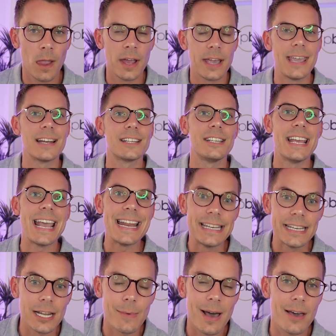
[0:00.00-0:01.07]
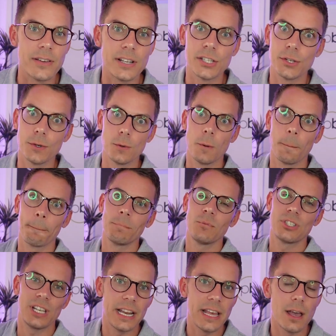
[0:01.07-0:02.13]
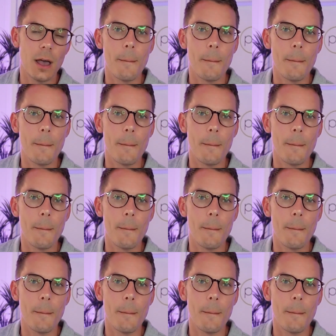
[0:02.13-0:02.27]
He actually ended up having to sell it at